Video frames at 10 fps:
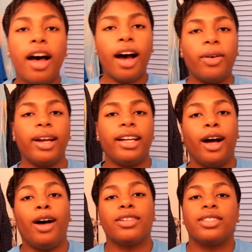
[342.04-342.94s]
Alrighty
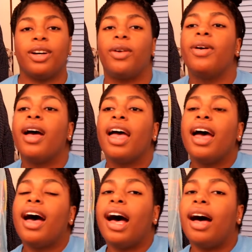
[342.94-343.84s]
y'all, so
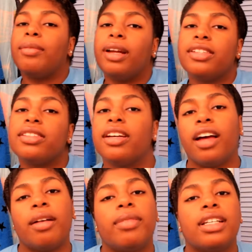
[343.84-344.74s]
I'm about to show
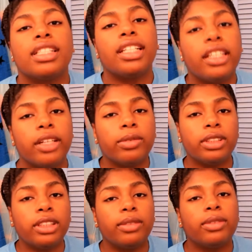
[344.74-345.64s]
y'all my skincare
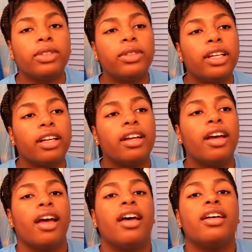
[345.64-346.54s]
routine real quick.
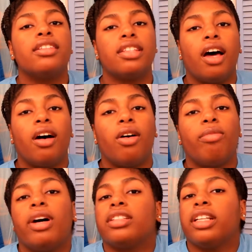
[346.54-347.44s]

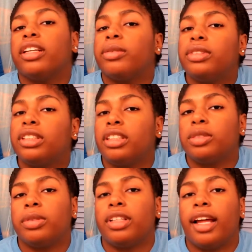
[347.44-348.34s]
So my skincare routine
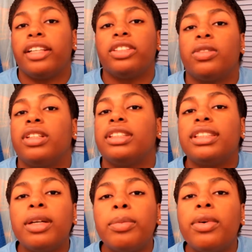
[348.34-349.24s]
is pretty like short and
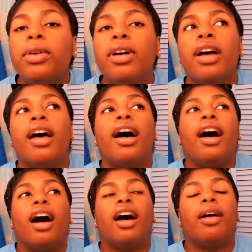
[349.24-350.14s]
simple.
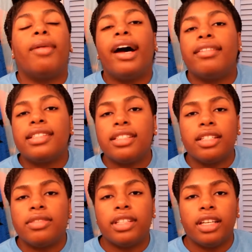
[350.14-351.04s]
I have
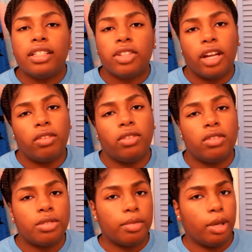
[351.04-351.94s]
sensitive skin, so I don't
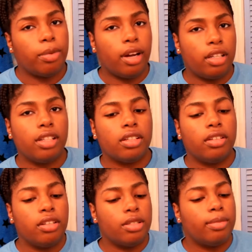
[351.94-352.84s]
use too many products. I
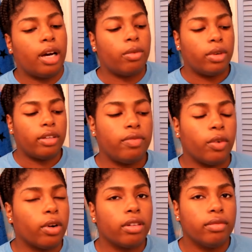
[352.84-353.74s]
only use about what,
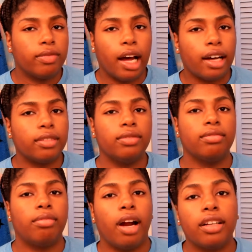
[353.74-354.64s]
4 or
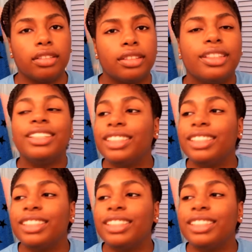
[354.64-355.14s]
5 products.